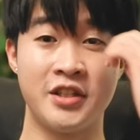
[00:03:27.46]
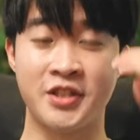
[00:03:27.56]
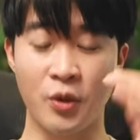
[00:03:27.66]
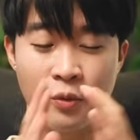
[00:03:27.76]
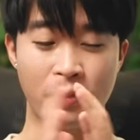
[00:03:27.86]

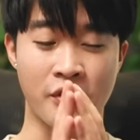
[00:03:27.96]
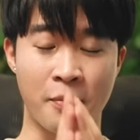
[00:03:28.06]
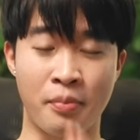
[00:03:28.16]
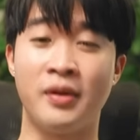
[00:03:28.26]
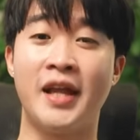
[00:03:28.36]
So
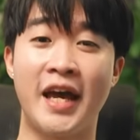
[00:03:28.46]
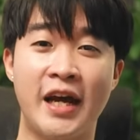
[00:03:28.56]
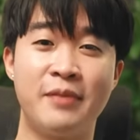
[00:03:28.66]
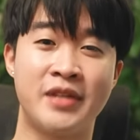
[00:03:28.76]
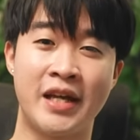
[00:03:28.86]
the plan
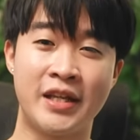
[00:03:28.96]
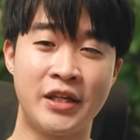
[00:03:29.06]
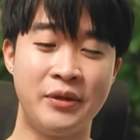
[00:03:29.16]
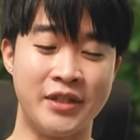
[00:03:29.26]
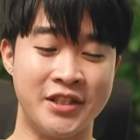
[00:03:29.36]
I'm telling
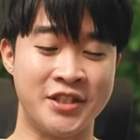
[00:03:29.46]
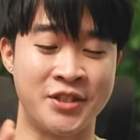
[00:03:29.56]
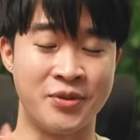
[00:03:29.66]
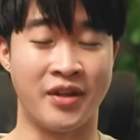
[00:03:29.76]
you is to